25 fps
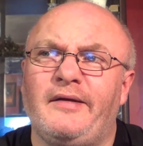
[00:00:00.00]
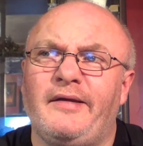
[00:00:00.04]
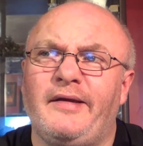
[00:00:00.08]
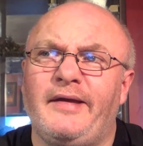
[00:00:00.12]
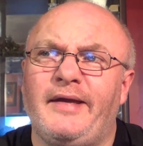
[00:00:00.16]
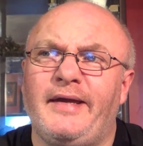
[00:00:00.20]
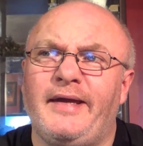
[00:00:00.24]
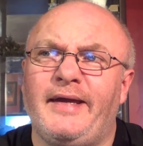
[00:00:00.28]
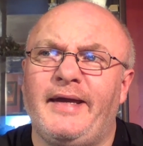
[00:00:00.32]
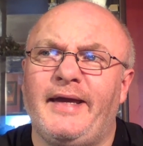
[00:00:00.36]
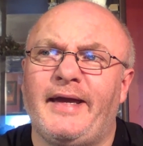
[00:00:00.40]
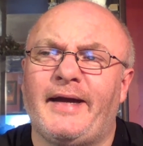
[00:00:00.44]

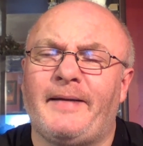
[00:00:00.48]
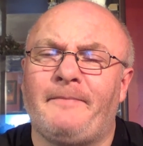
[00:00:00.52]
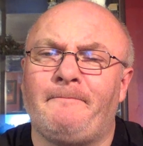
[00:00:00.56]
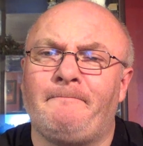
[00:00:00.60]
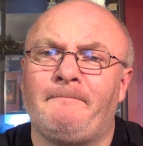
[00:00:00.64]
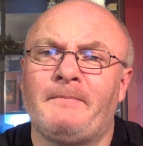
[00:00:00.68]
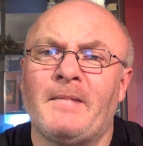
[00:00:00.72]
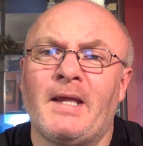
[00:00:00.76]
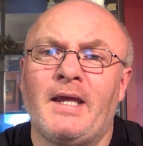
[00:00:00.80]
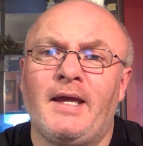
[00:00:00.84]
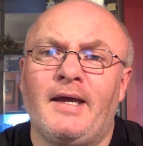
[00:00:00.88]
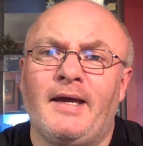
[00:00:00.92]
yeah,
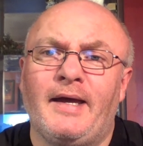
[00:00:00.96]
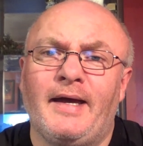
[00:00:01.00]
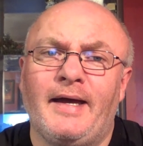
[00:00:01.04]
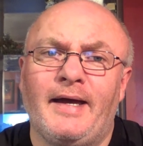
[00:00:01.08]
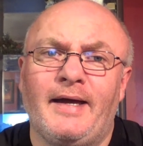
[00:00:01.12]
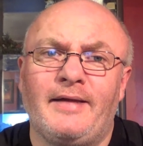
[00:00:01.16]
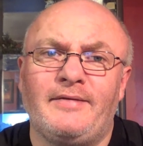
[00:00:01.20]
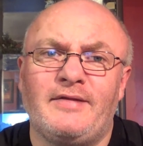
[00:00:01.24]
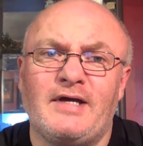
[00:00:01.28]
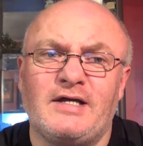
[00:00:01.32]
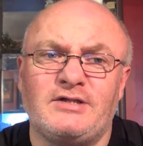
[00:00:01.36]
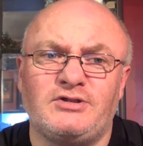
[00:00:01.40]

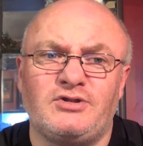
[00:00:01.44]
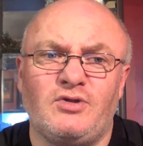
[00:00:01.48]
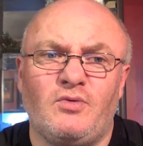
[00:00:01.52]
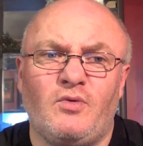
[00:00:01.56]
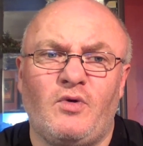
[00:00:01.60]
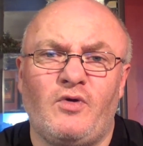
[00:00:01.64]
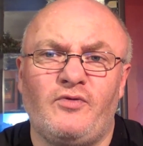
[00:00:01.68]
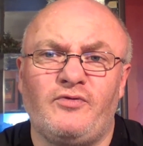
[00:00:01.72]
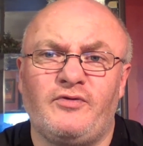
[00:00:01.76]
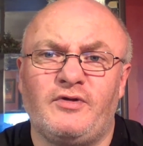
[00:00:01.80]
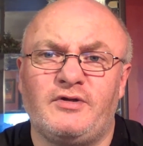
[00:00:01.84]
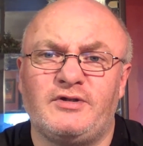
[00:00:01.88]
that's the
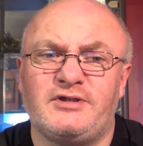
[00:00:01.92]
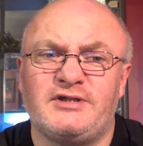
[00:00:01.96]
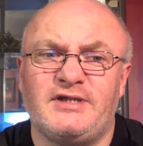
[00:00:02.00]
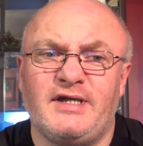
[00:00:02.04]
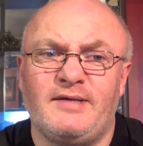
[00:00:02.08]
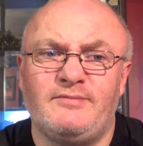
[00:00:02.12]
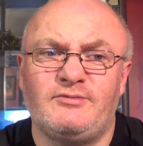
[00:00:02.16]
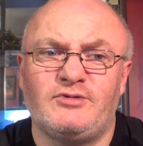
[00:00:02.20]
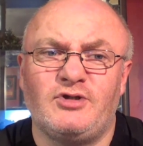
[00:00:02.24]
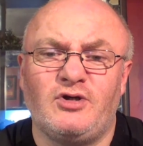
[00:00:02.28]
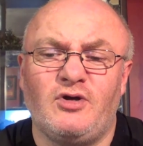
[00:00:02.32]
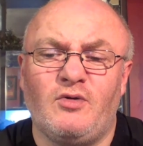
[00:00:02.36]
one that
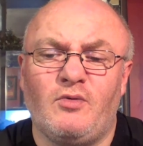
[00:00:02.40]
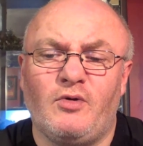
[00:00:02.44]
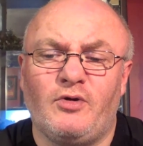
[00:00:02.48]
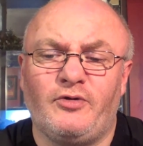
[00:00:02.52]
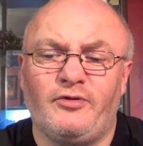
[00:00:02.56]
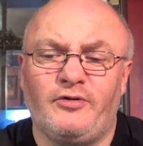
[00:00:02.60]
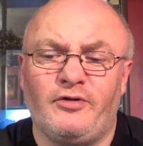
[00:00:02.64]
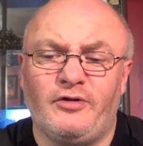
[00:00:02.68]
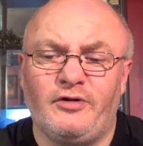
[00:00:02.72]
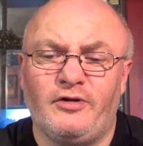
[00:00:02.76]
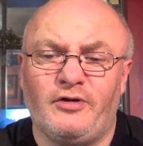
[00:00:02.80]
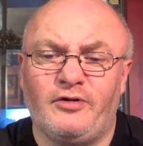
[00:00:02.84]
seemed to go
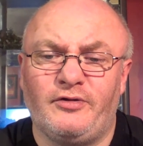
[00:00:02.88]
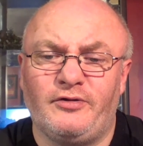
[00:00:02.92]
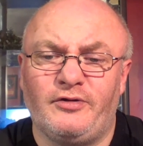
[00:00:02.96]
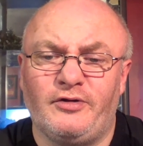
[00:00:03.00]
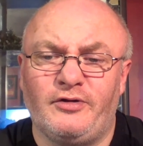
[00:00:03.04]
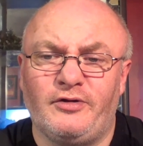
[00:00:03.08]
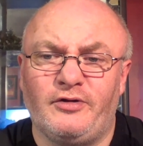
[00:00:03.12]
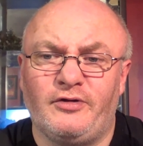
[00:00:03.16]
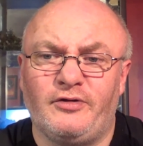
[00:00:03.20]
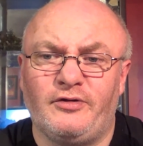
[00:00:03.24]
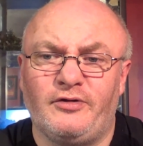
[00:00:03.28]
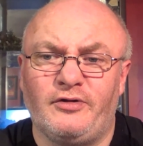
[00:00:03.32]
on and on
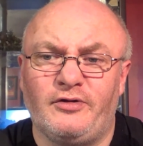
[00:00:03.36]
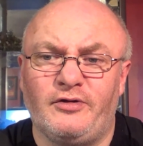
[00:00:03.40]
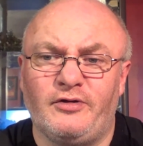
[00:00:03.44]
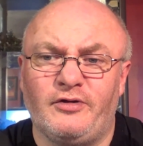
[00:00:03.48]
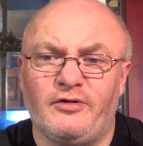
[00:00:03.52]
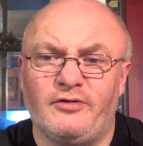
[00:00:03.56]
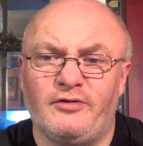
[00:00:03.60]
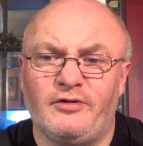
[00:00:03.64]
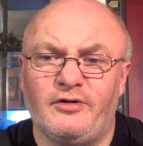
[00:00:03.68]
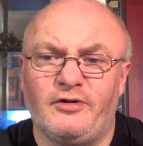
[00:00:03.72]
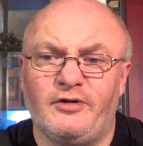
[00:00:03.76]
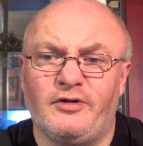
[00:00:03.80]
and on and
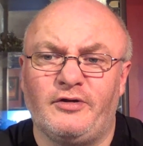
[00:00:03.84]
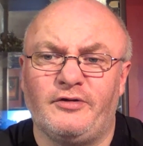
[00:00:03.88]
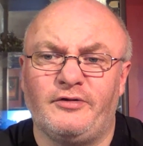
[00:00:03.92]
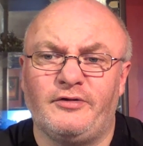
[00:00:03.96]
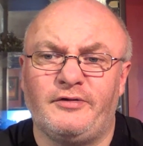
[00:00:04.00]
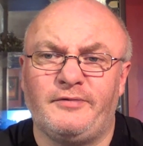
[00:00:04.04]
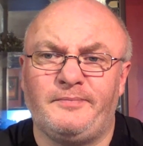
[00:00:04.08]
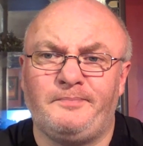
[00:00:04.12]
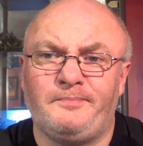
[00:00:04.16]
on and on,